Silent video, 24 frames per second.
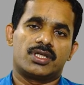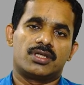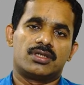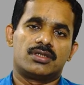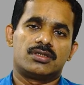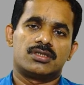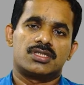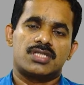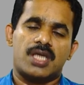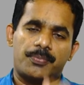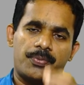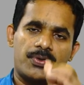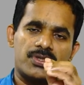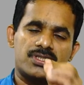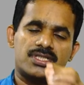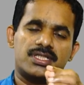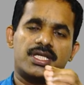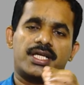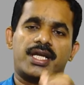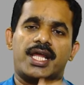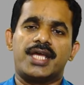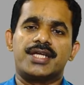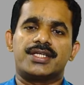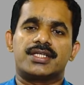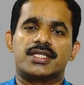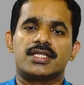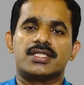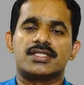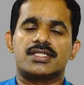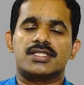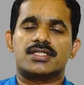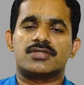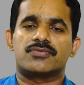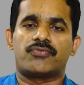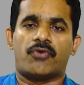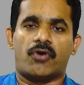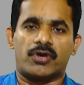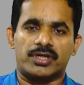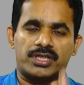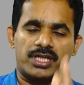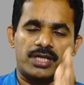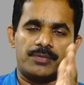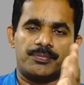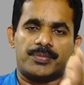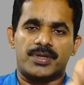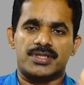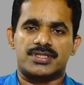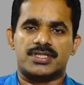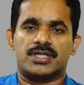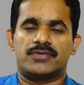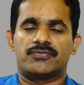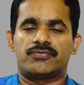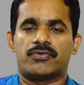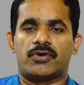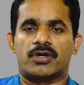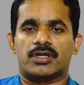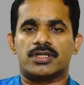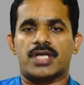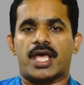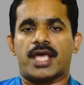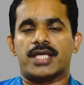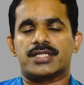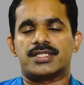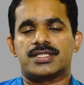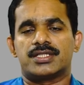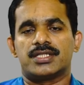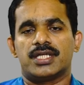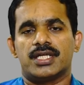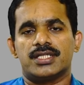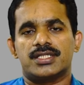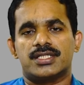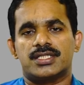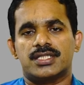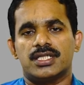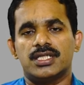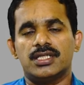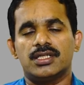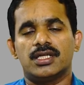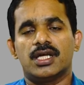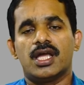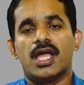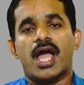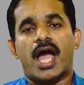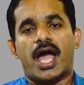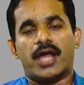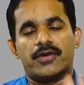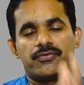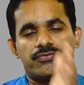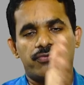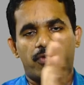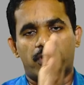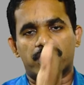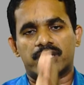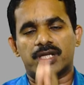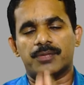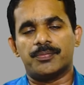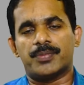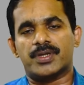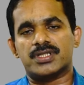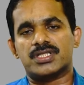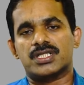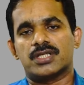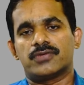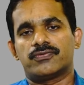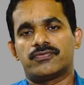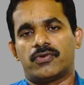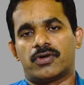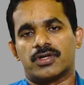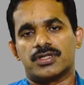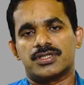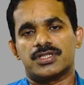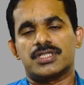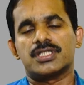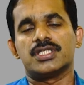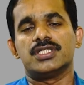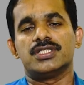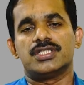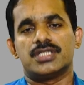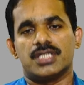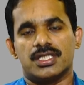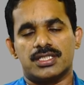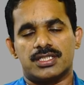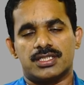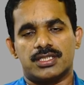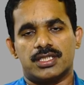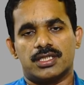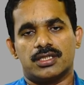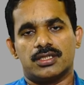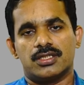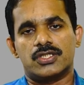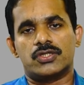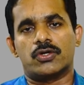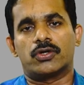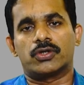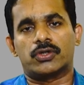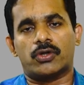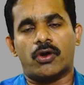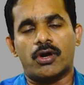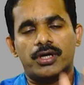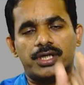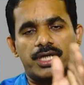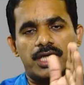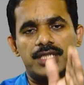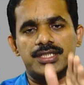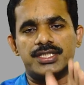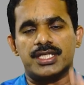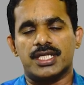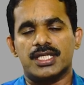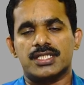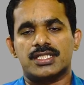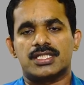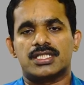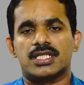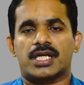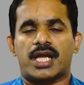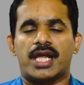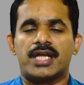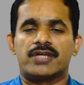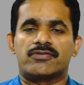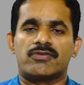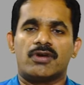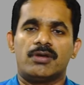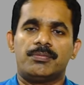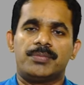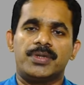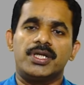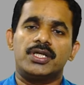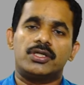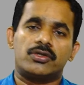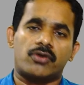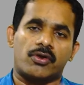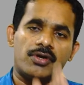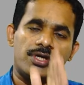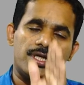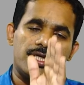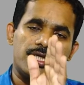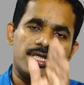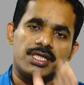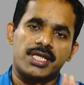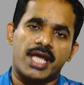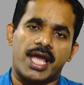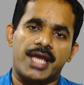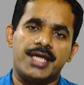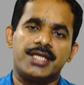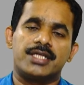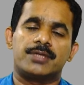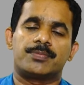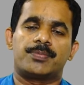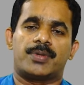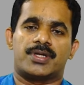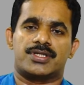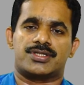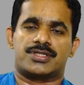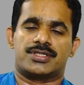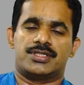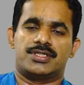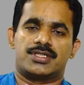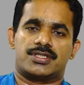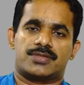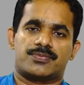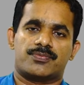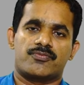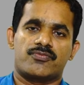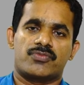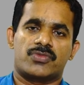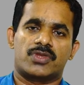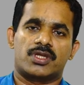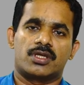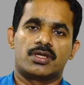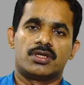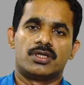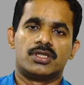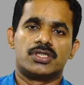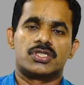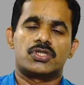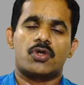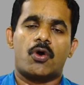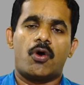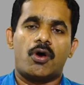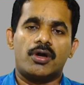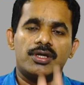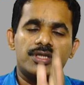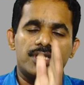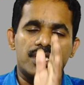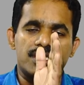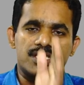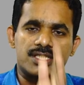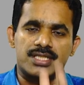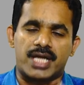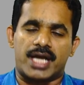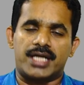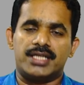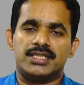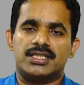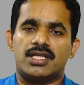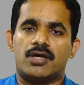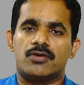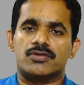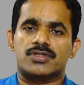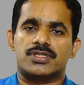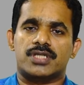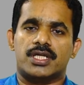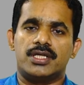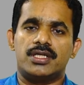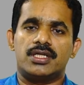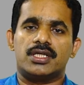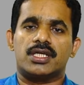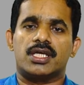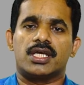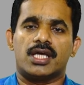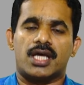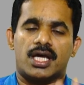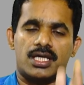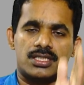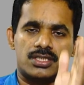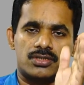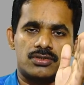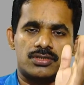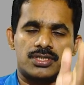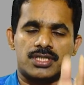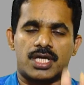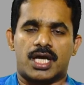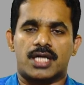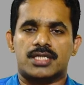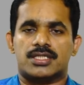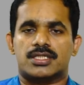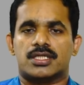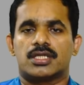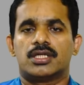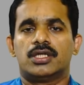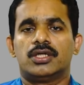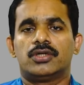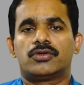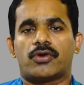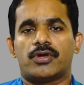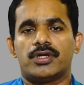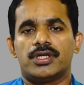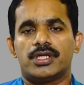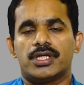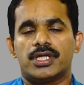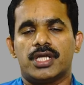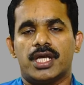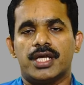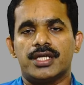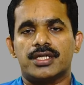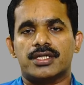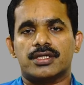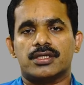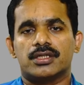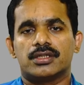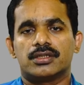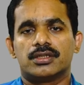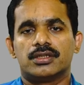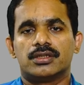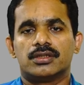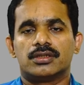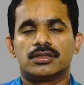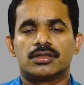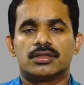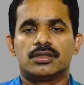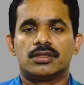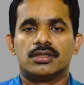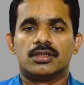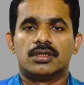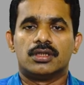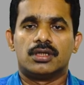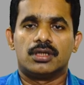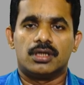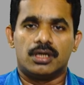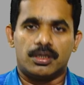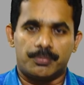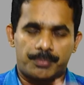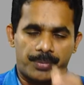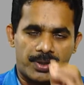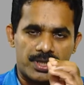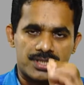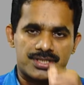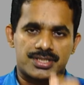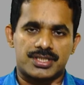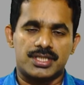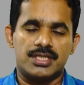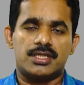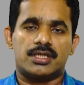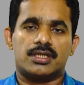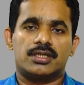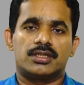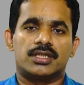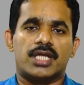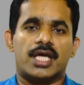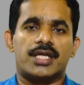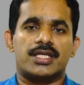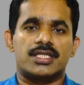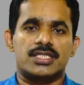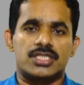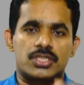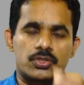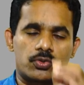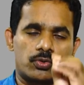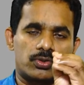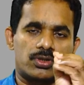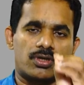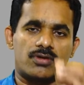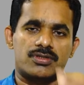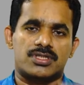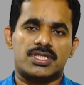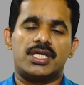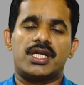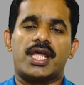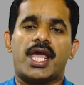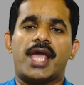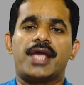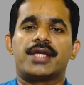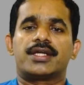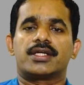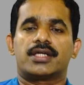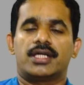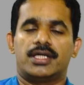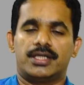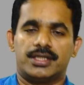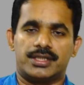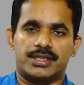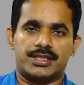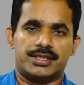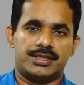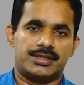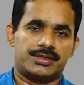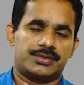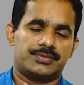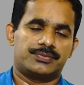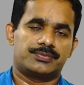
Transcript: Suppose the rate is fourteen percent for S G S T and fourteen percent for C G S T. So total G S T rate will be twenty-eight percent. So on this ten thousand, he has to charge twenty-eight percent, that is two thousand eight hundred.